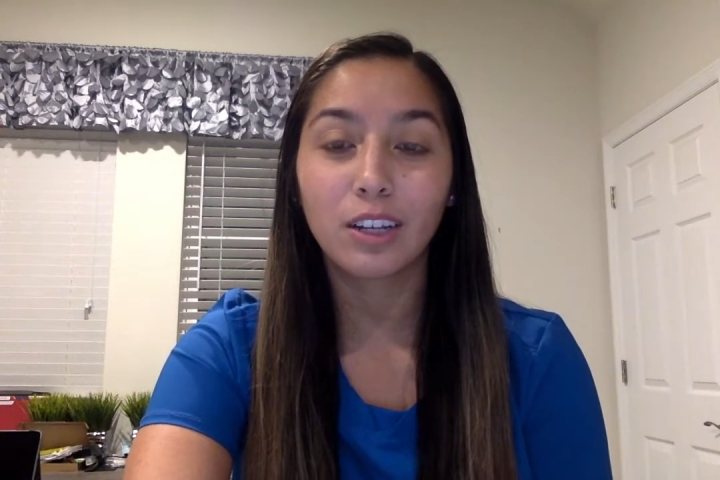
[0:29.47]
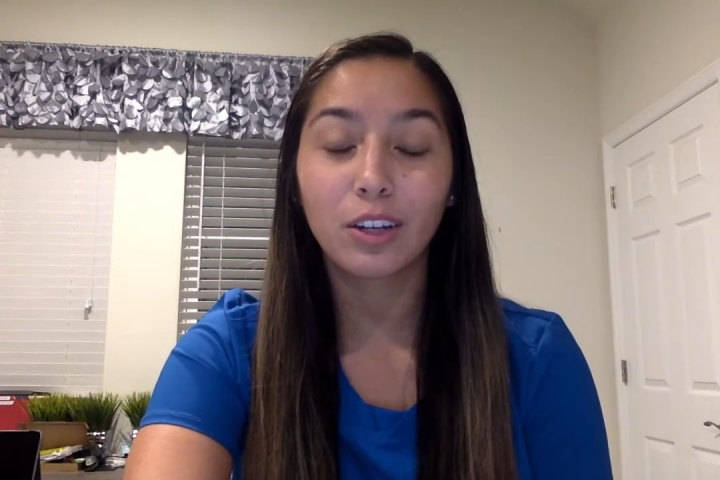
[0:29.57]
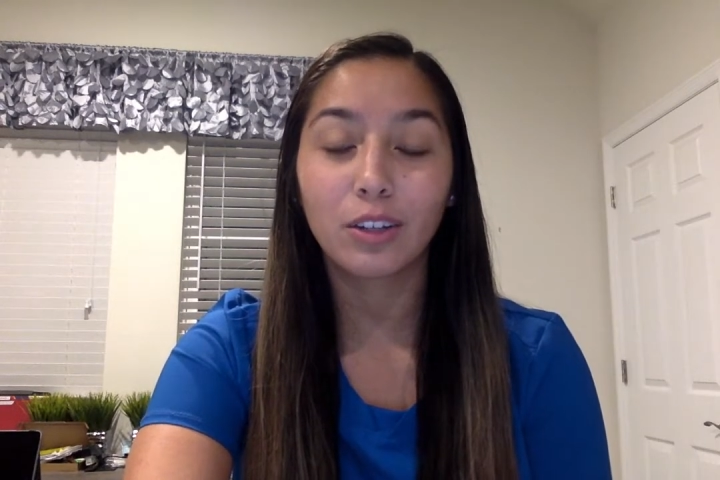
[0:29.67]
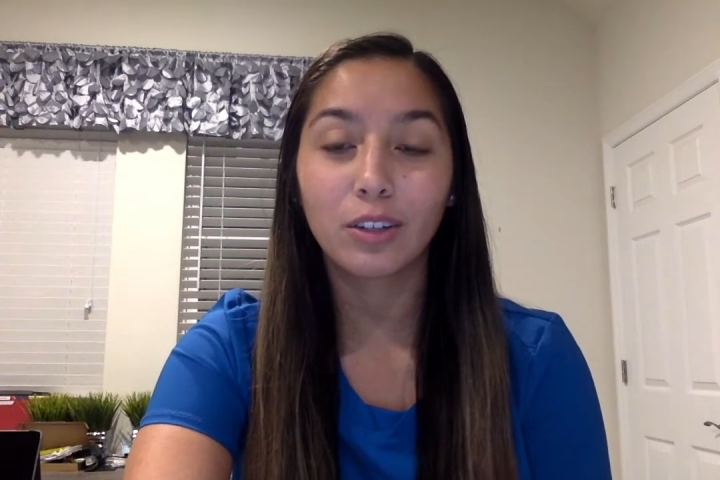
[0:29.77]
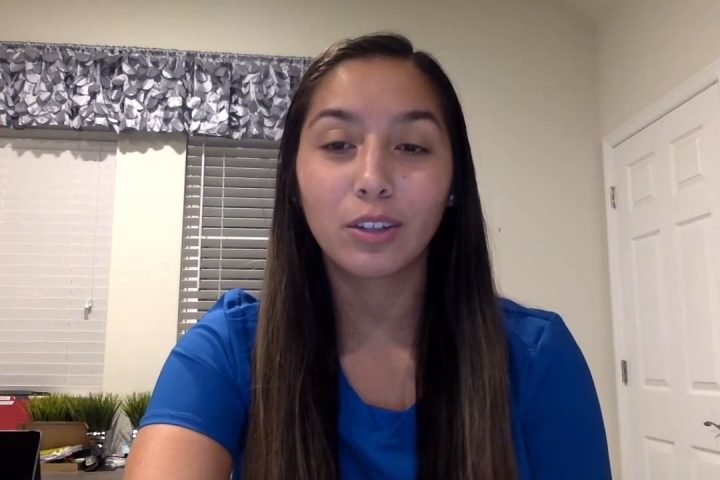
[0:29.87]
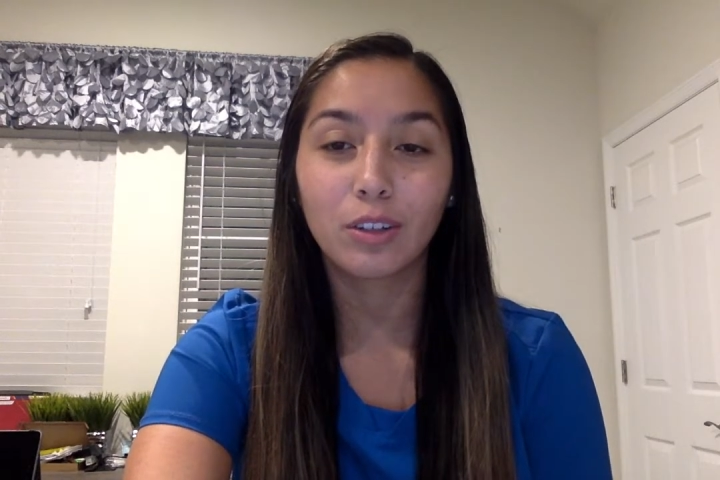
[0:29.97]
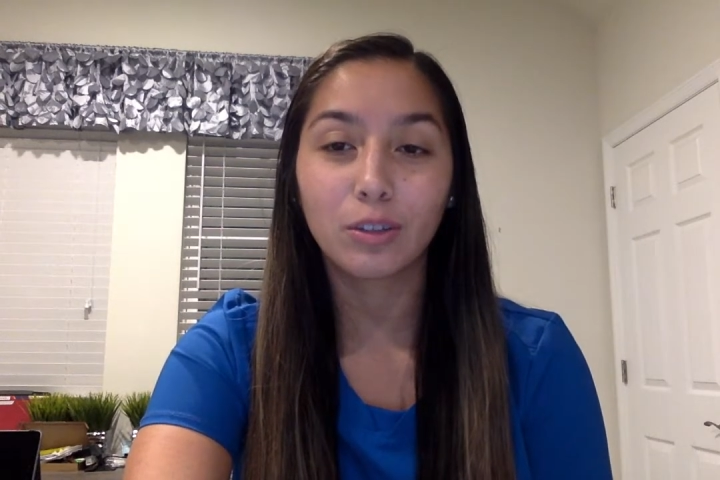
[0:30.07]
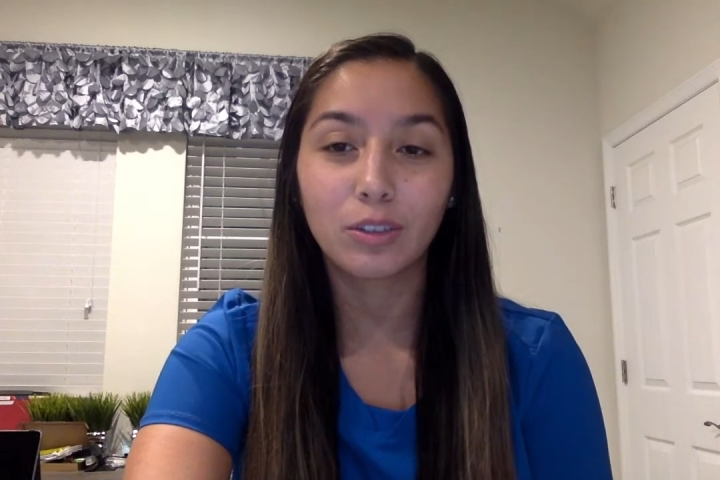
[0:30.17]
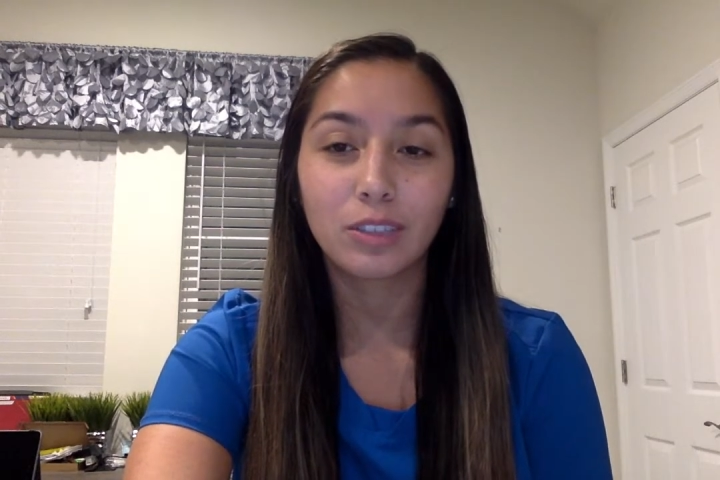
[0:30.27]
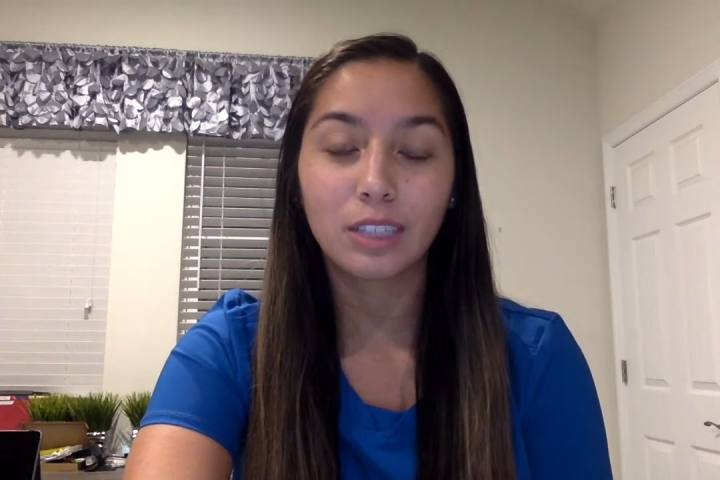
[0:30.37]
under the
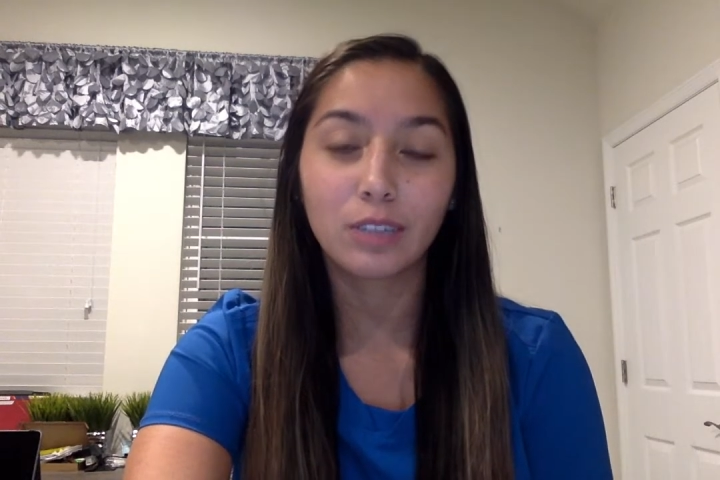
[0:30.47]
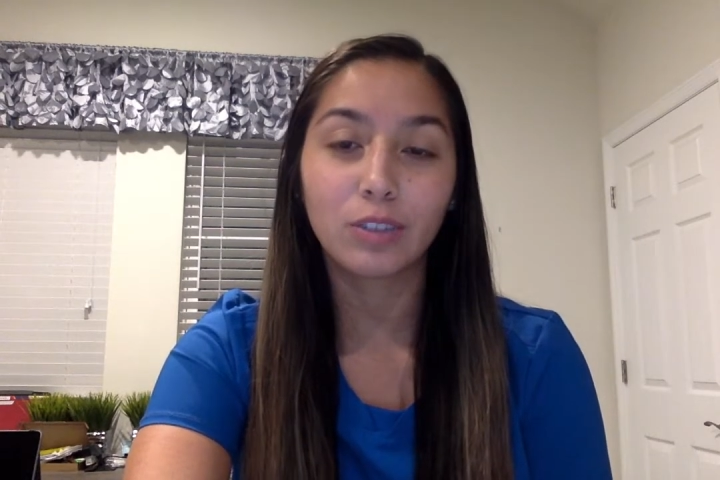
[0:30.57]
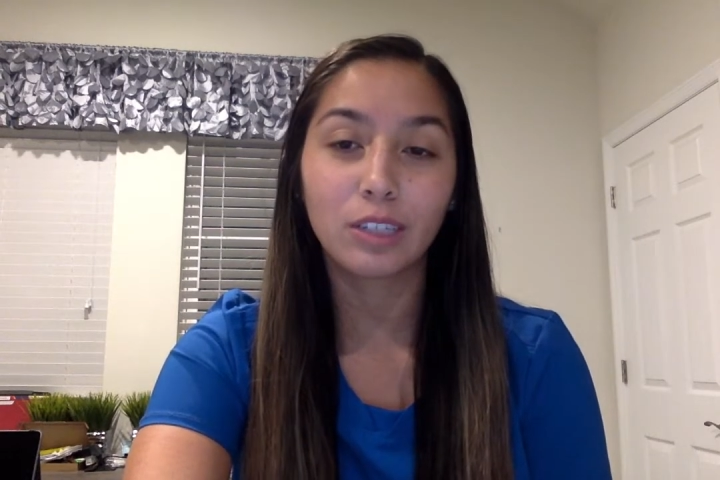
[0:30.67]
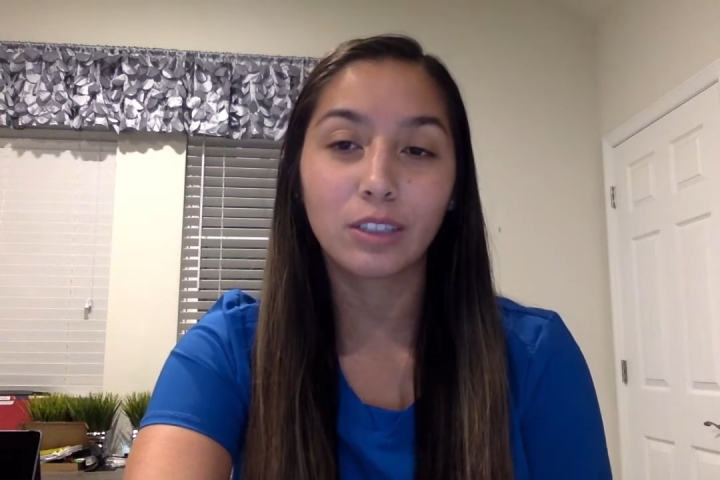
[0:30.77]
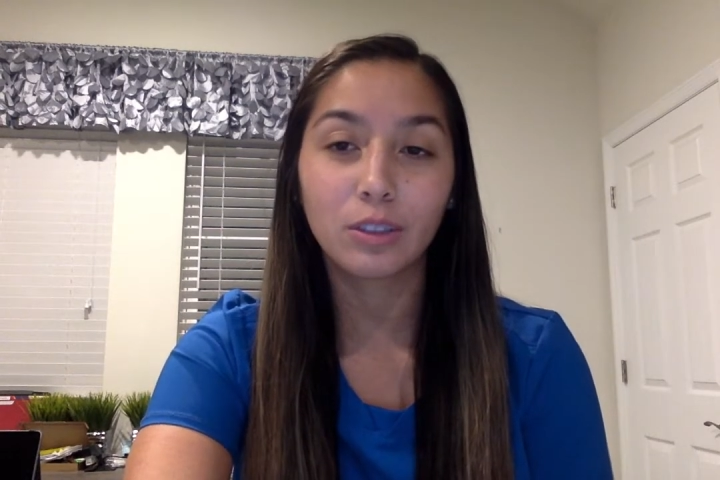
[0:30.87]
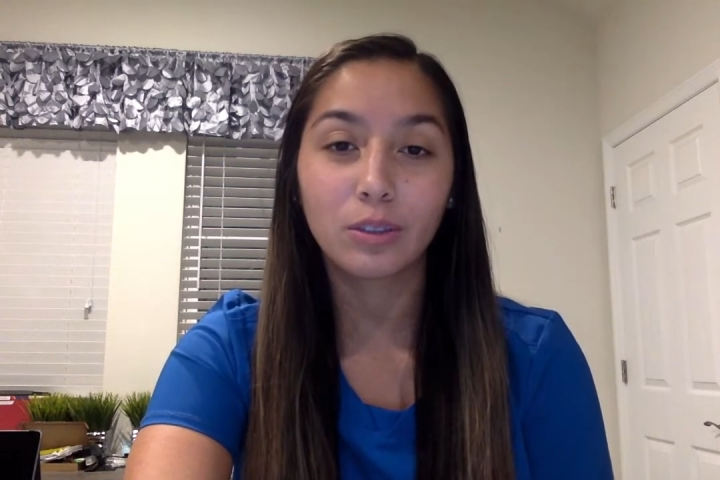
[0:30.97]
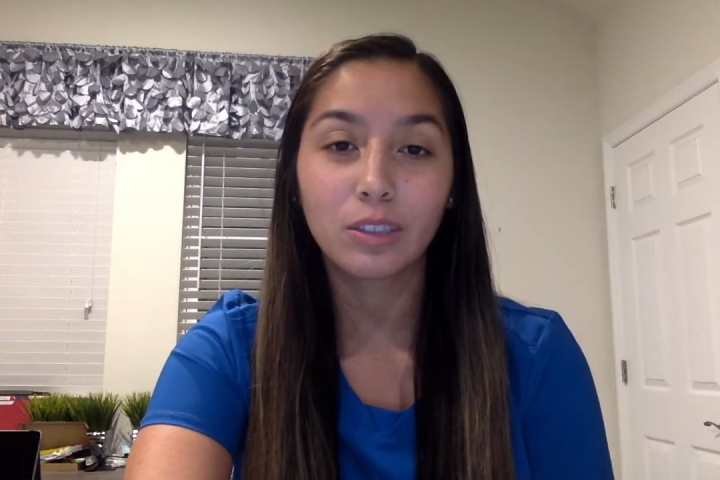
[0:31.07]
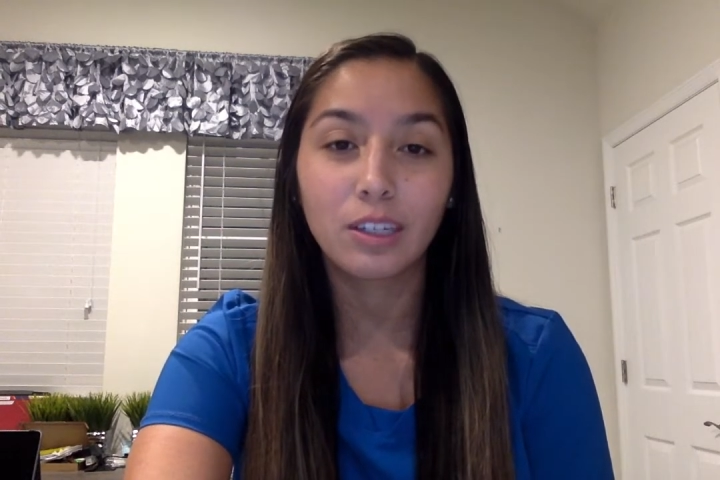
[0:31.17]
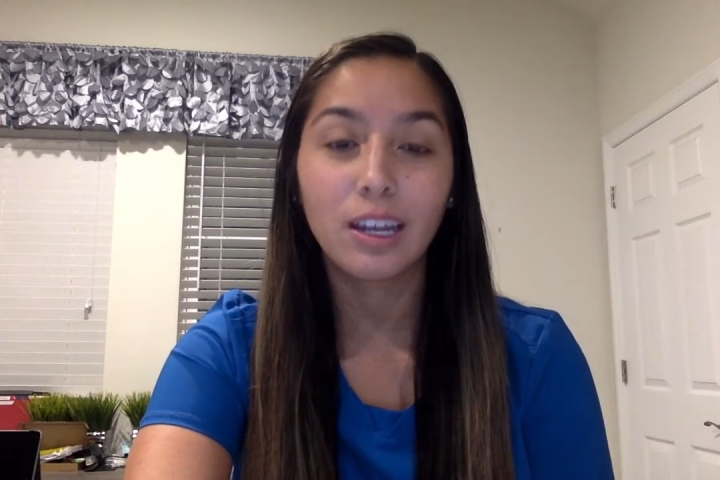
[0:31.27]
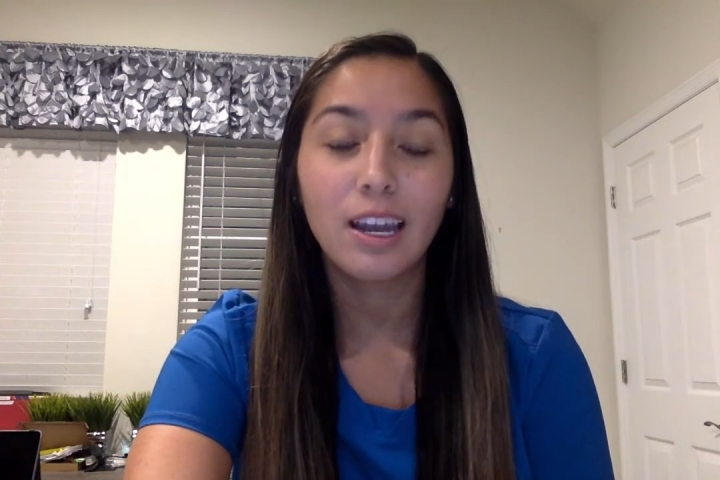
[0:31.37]
ultrasound transducer.